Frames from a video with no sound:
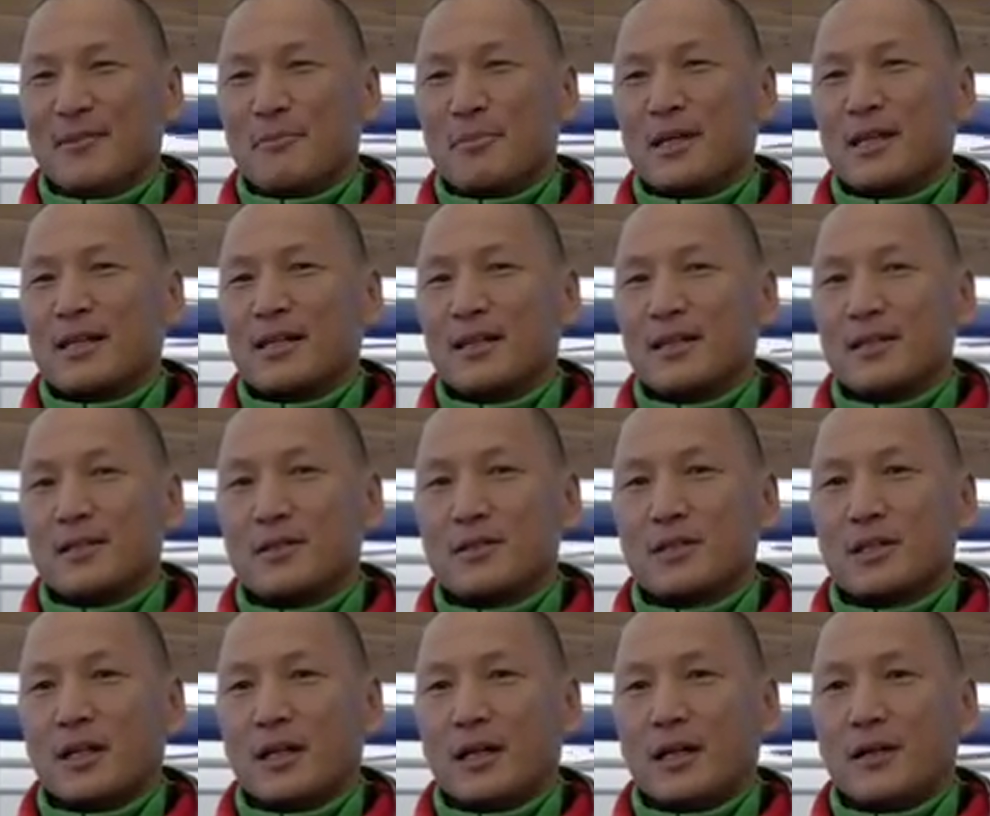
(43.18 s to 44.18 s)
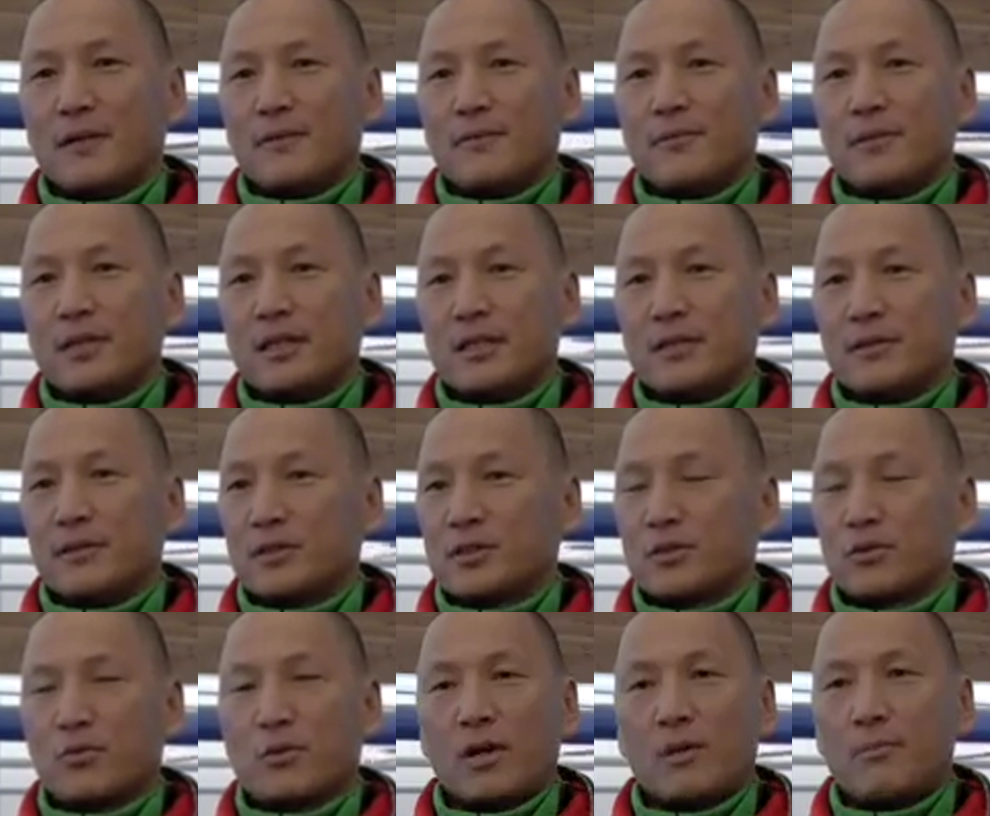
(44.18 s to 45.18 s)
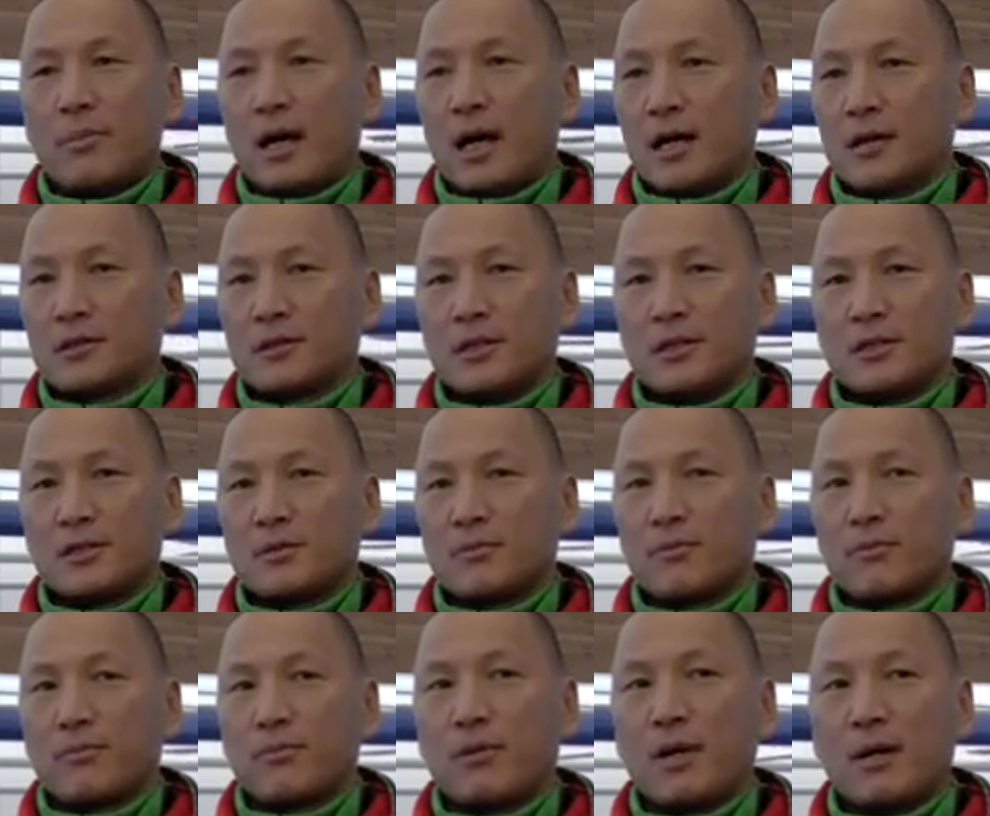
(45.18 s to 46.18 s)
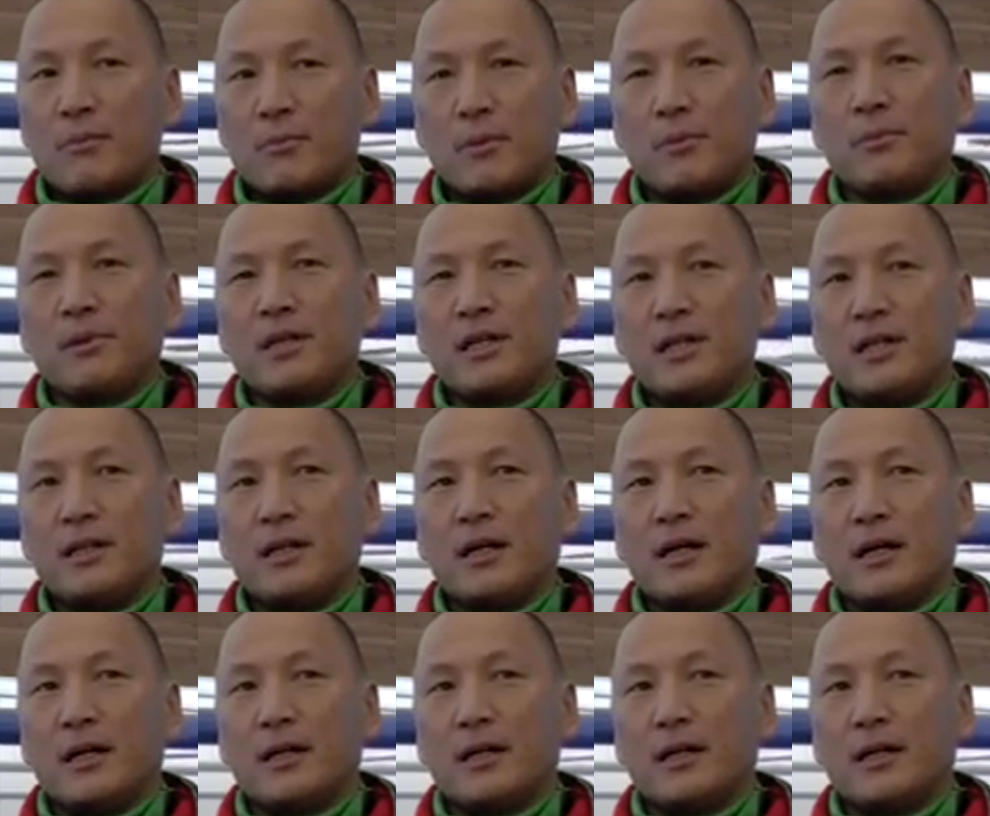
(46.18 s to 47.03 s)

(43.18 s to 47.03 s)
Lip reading: because the square box is probably,